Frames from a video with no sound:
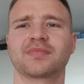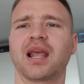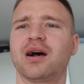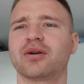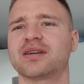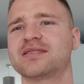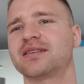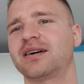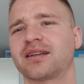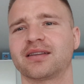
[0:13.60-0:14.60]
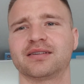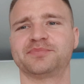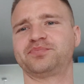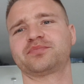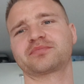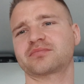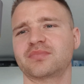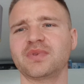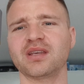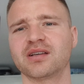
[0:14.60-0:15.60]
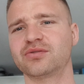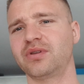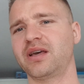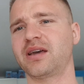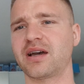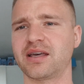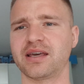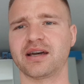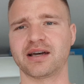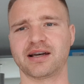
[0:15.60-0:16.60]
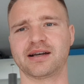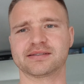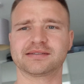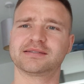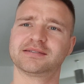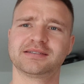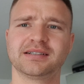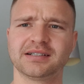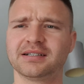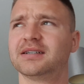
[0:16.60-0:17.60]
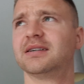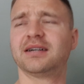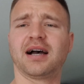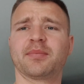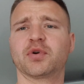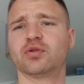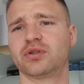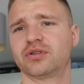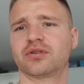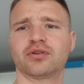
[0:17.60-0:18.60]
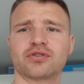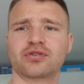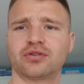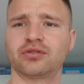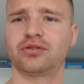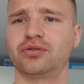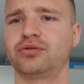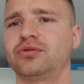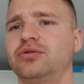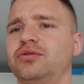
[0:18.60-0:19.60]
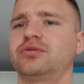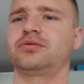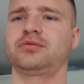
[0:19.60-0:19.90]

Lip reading: I can start? Today I'm going to Costco to.